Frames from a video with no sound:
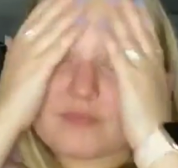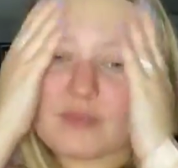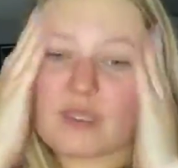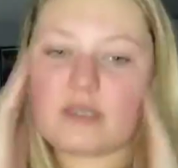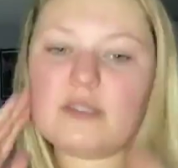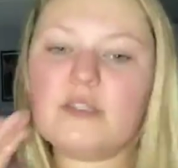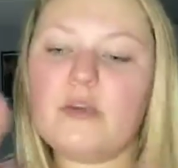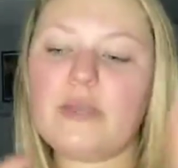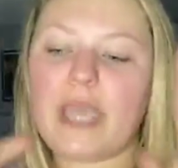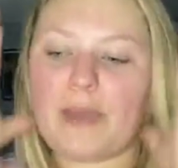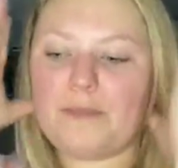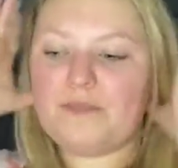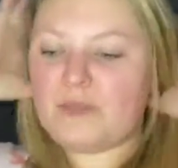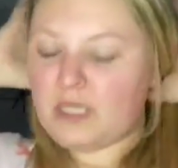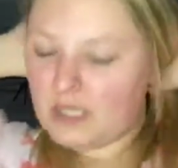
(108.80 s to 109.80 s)
So yeah,
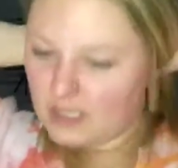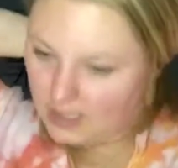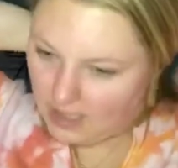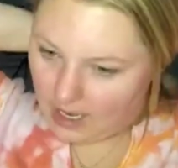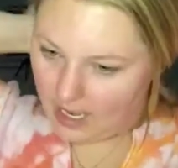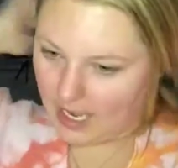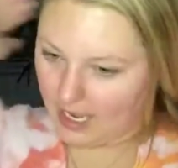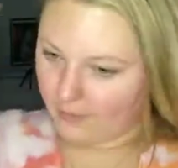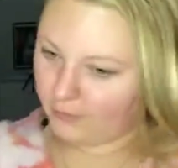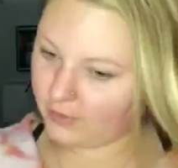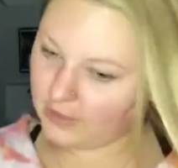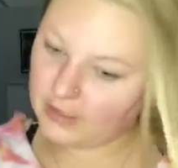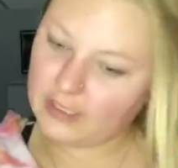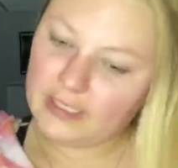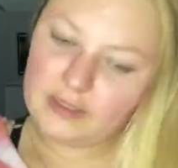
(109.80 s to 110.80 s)
I really
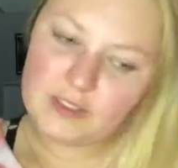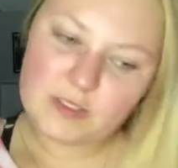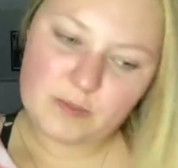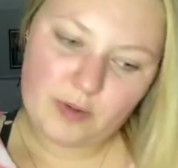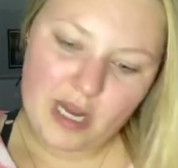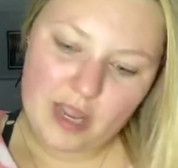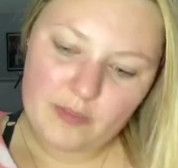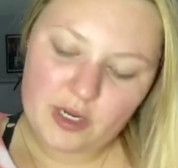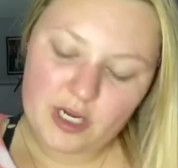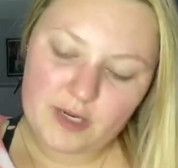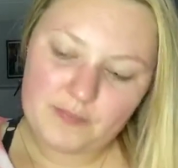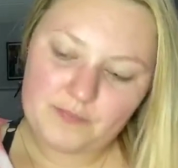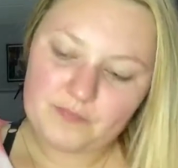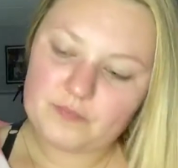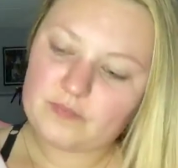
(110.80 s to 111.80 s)
like this primer.
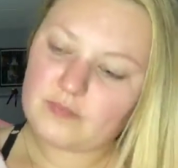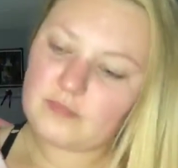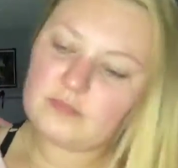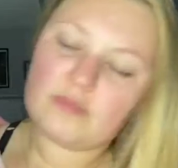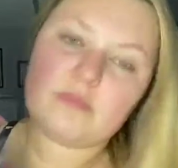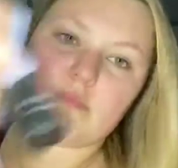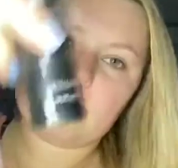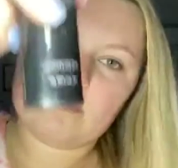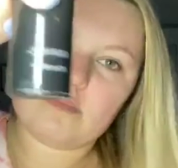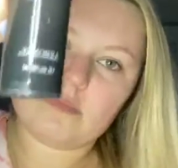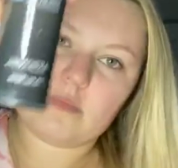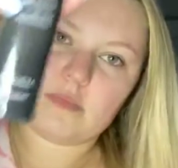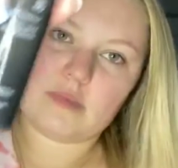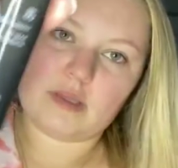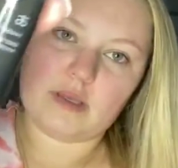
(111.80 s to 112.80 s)

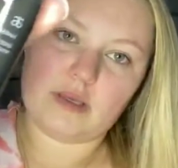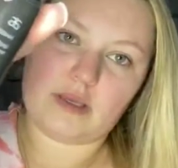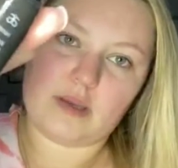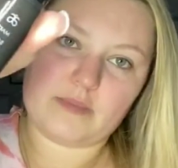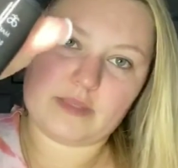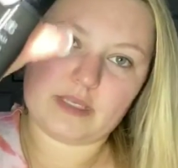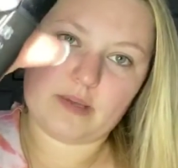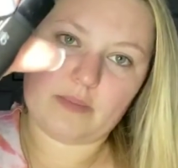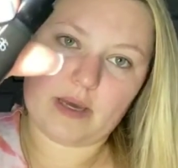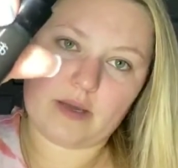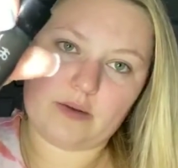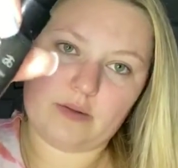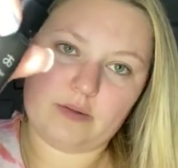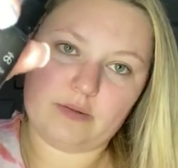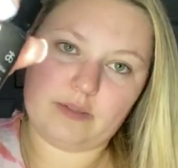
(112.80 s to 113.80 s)
It comes in a
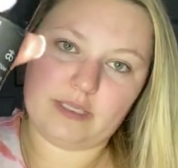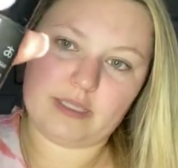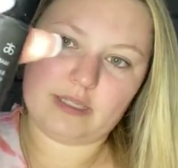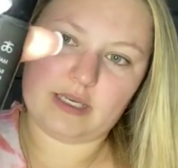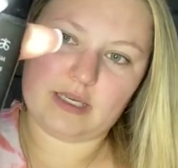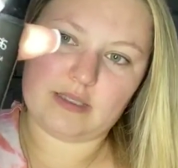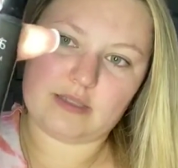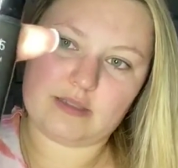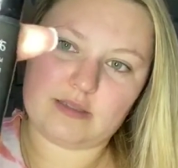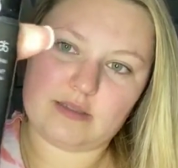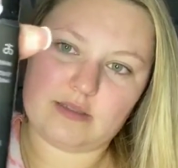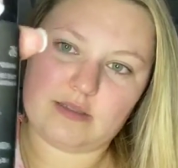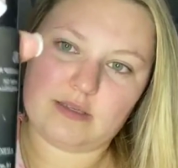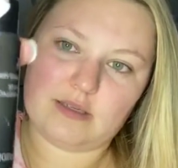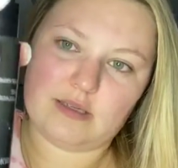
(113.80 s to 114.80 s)
bottle like this.
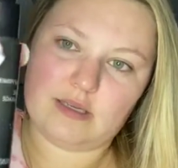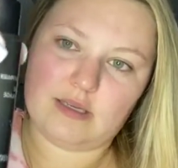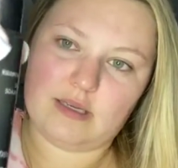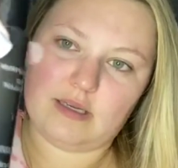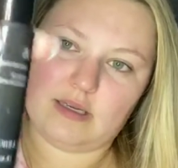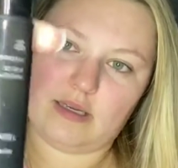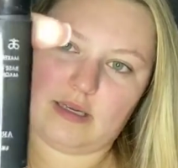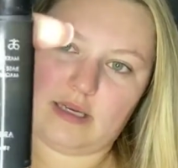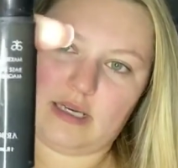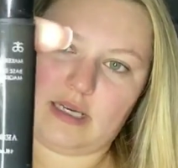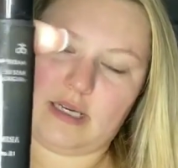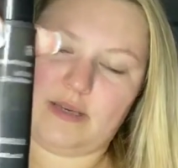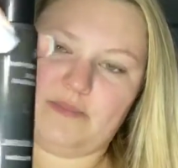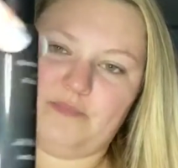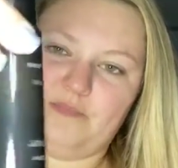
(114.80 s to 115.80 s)

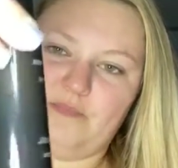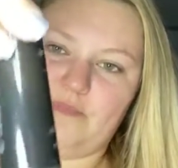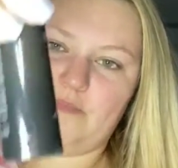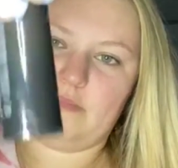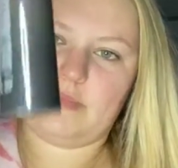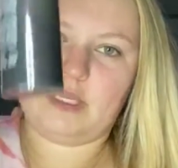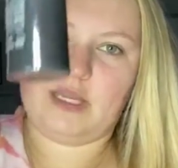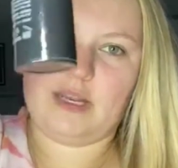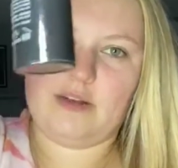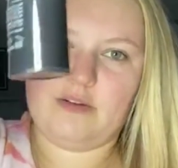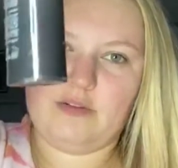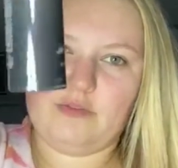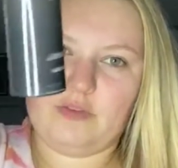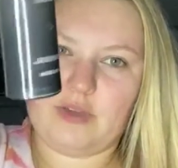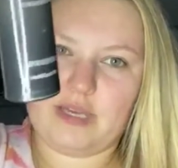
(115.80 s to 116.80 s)
And I don't know
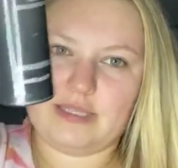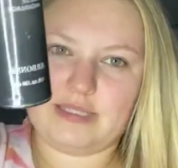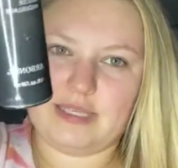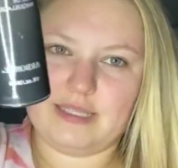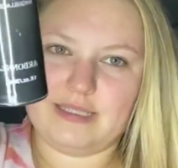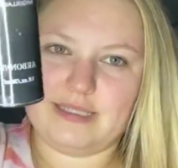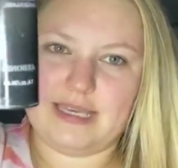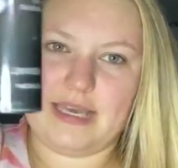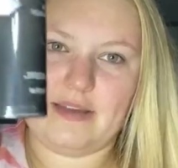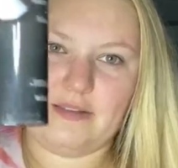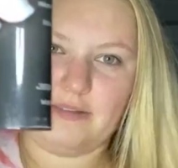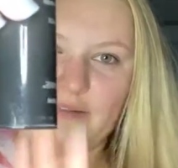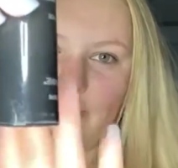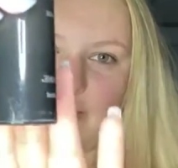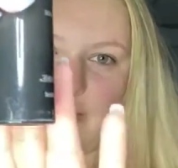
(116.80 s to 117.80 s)
if you guys can
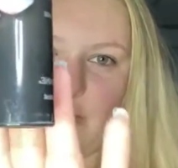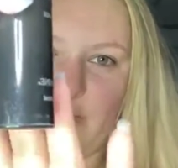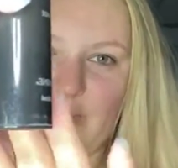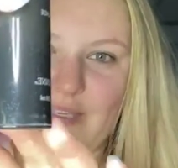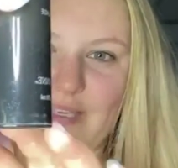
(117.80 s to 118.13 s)
tell, like you can